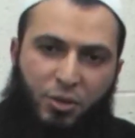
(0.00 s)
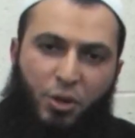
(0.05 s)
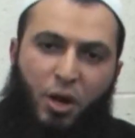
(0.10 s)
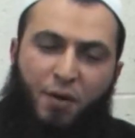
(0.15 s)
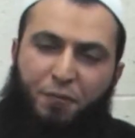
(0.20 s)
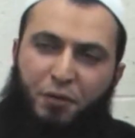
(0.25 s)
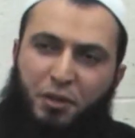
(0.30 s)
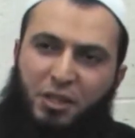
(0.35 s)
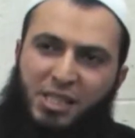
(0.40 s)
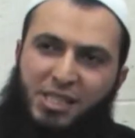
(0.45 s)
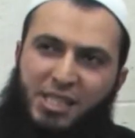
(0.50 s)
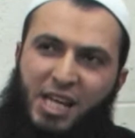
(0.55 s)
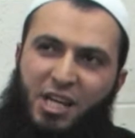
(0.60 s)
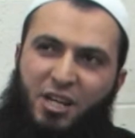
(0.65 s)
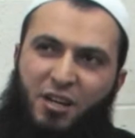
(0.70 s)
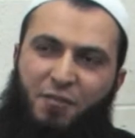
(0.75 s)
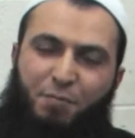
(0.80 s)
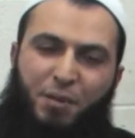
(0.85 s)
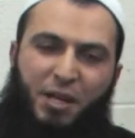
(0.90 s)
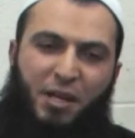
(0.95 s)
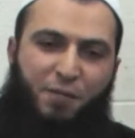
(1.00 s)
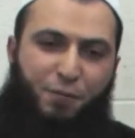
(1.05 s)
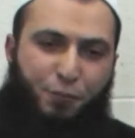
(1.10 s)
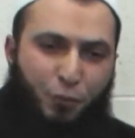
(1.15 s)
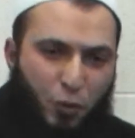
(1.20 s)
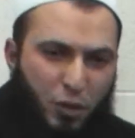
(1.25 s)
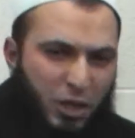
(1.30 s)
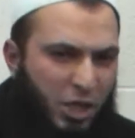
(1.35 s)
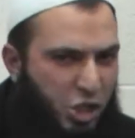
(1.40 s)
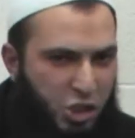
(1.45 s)
Not for the sake of being
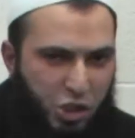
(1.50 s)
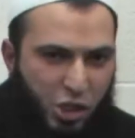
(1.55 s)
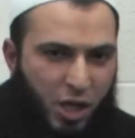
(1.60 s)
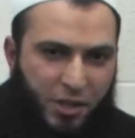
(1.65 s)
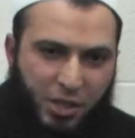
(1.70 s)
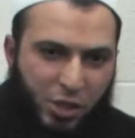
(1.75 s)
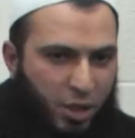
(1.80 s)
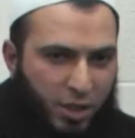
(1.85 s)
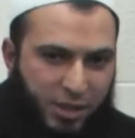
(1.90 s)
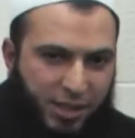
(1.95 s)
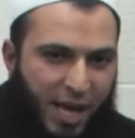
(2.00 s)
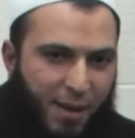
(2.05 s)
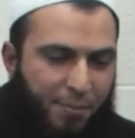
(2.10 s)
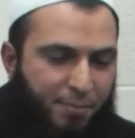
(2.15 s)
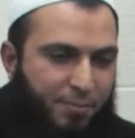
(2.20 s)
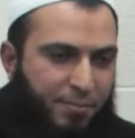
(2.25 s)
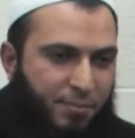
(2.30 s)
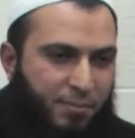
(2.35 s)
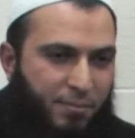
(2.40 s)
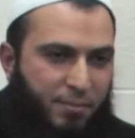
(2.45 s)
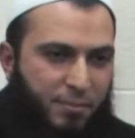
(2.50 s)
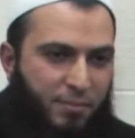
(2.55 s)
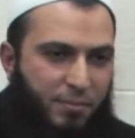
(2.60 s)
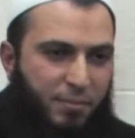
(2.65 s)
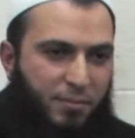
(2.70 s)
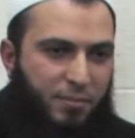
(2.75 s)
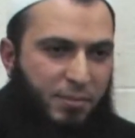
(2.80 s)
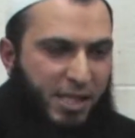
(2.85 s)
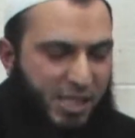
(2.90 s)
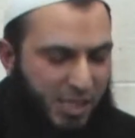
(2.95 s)
foolish, no, they're not dumb.
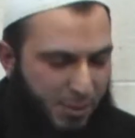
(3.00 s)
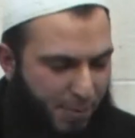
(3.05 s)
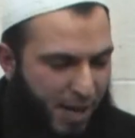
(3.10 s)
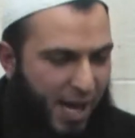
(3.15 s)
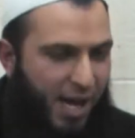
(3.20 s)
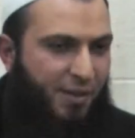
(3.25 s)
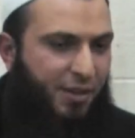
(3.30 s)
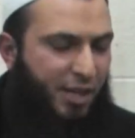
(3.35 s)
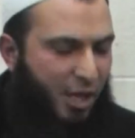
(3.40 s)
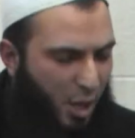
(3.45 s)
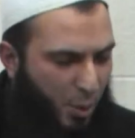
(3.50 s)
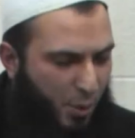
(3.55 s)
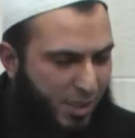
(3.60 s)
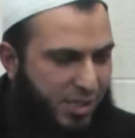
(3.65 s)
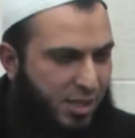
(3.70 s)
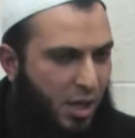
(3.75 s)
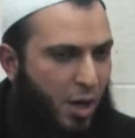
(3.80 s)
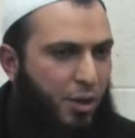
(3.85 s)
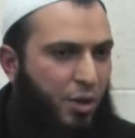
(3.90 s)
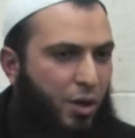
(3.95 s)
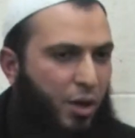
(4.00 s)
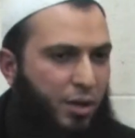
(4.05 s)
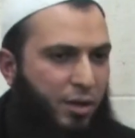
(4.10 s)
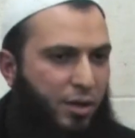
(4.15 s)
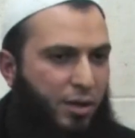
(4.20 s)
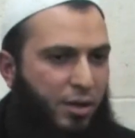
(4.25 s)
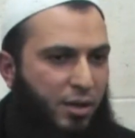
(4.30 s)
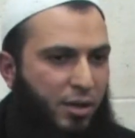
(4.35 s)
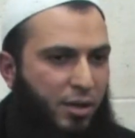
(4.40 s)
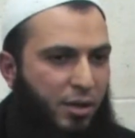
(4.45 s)
They're smart, they know what's going
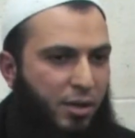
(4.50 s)
on.